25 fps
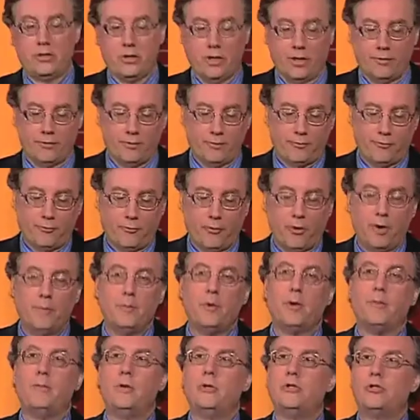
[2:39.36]
of the
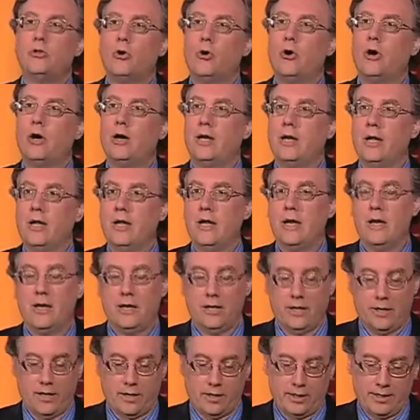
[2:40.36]
former majority
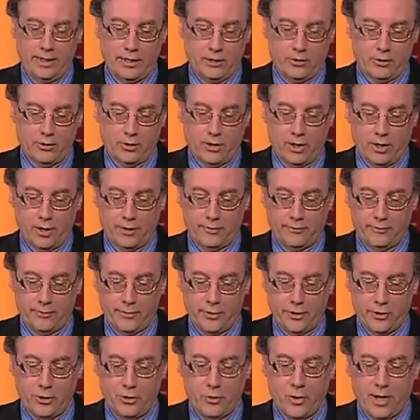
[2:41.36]
leader of
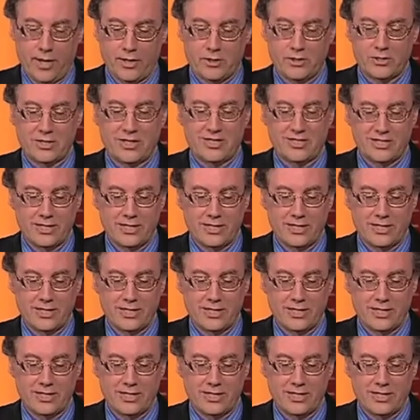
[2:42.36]
the U.S.